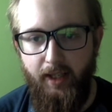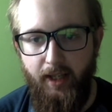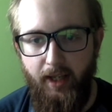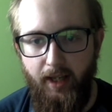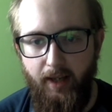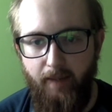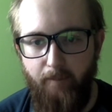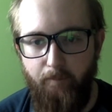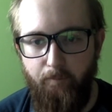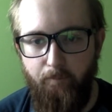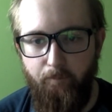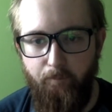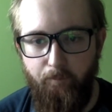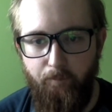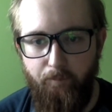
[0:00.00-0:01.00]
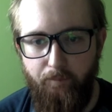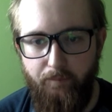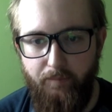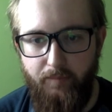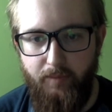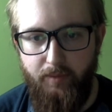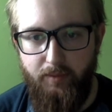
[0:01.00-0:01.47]
Um,
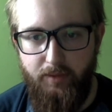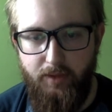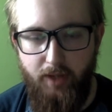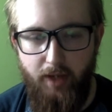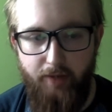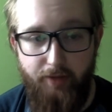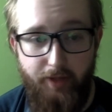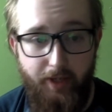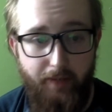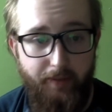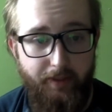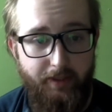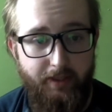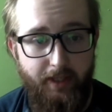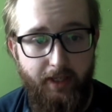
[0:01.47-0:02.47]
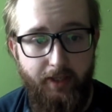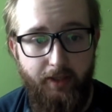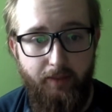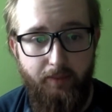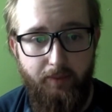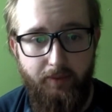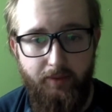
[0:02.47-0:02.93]
start every day with a stand up